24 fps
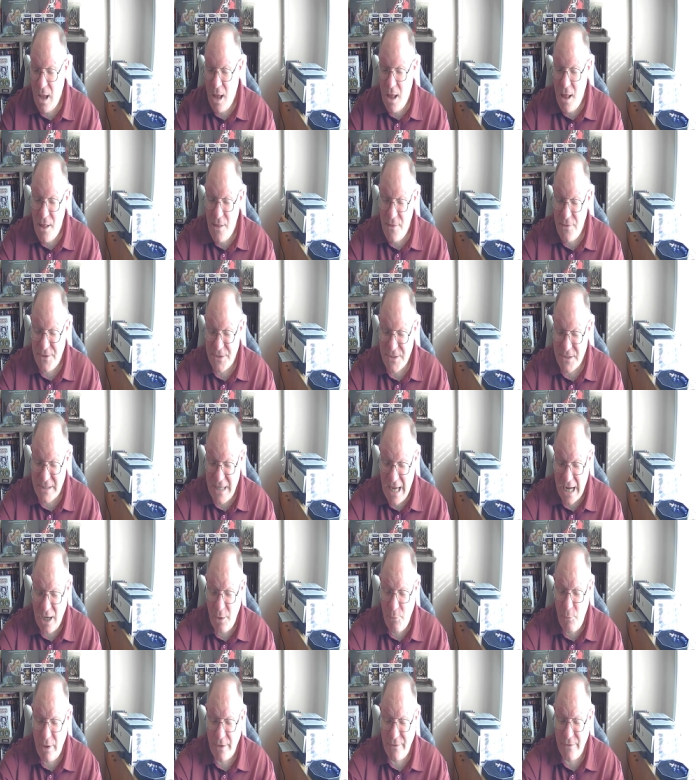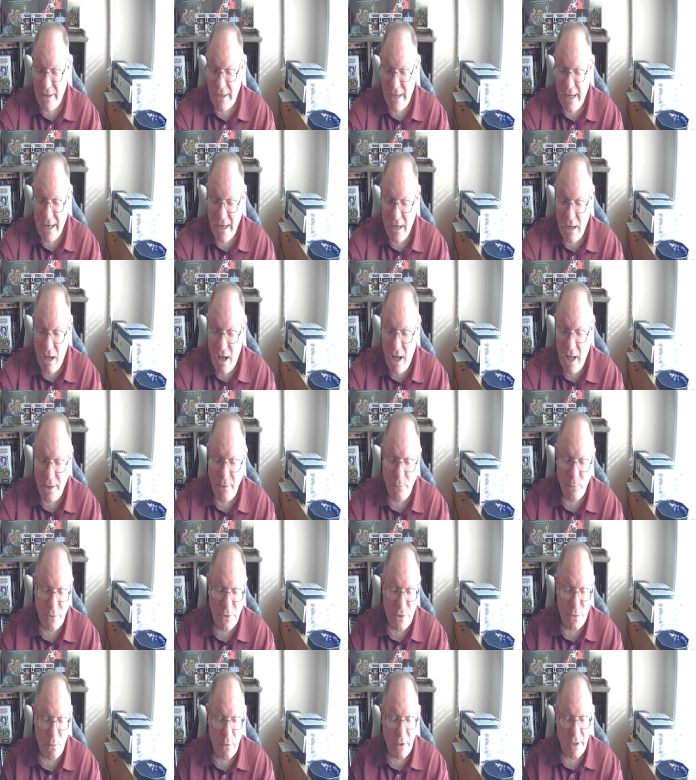The second one that I got
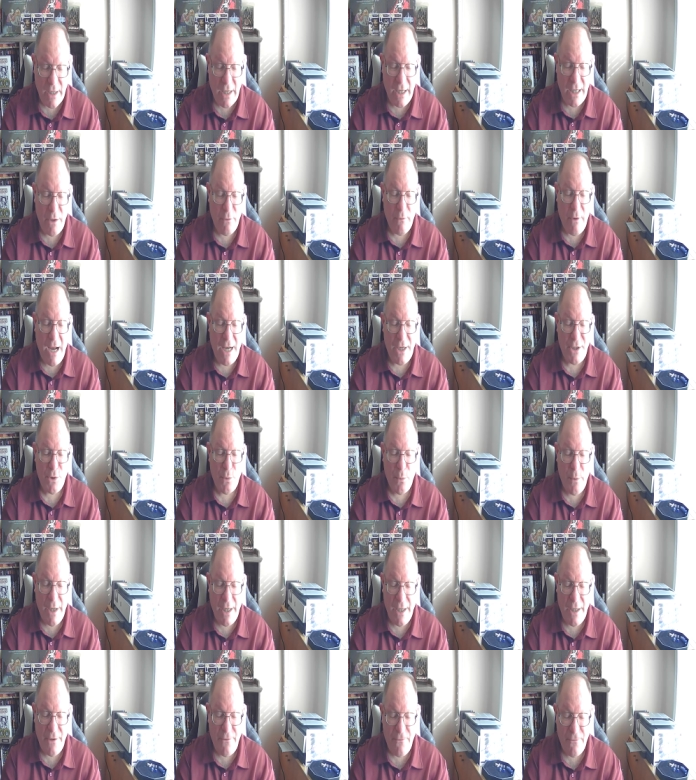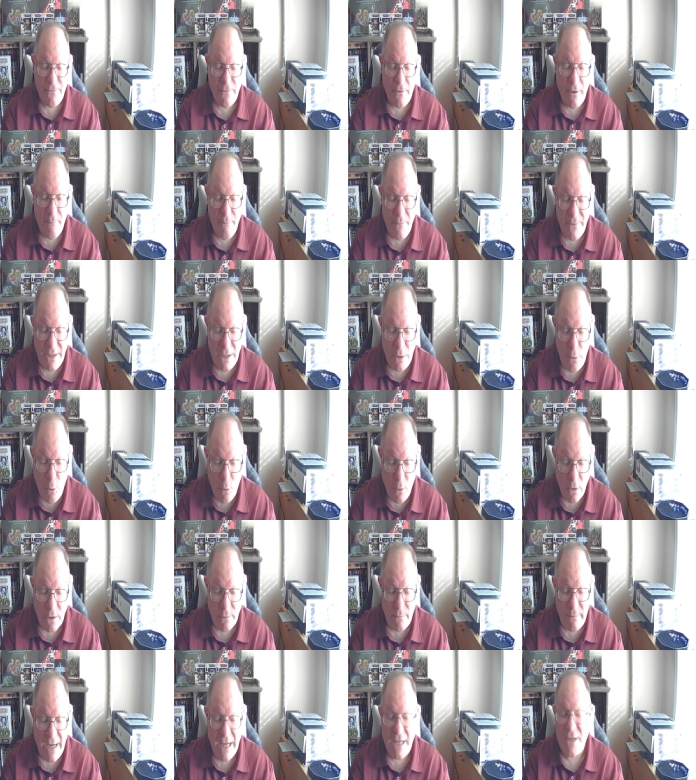was when I graduated from the
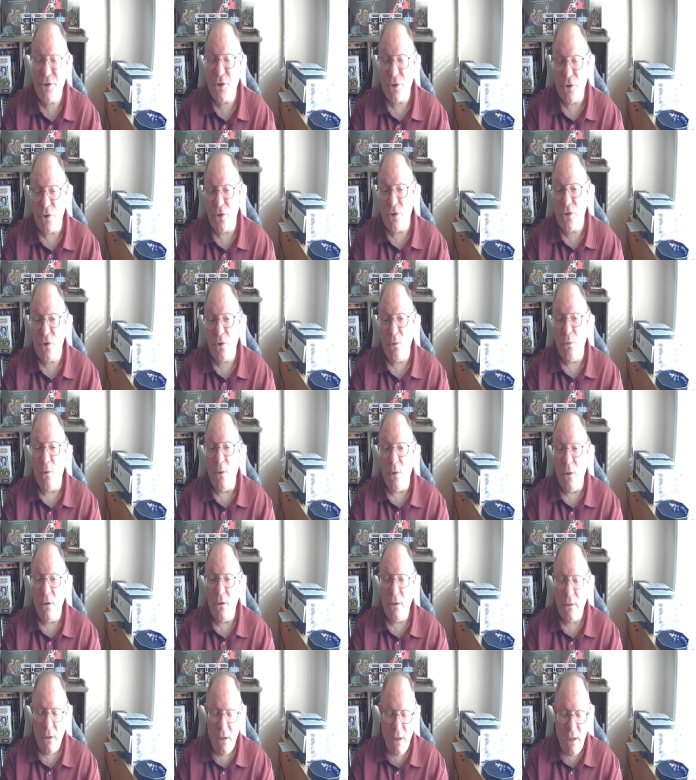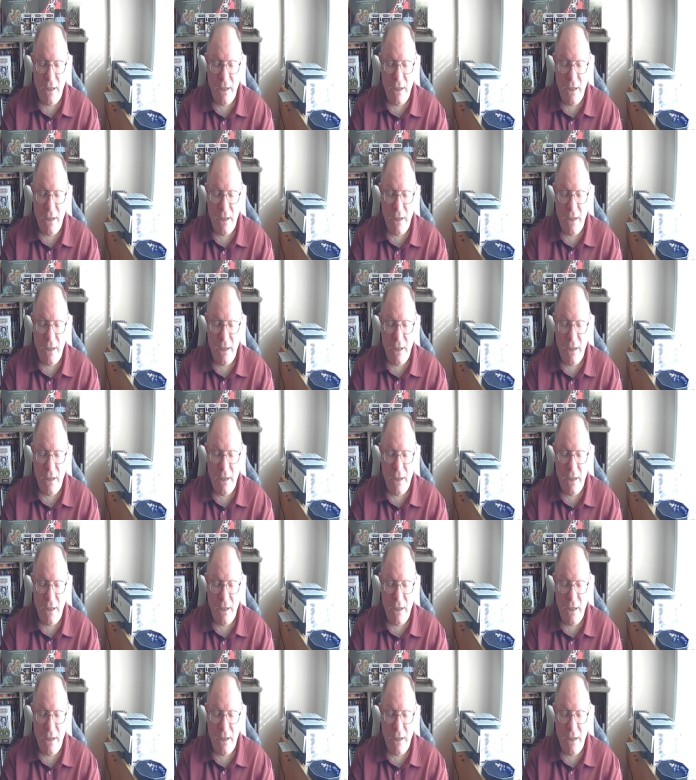Quartermaster School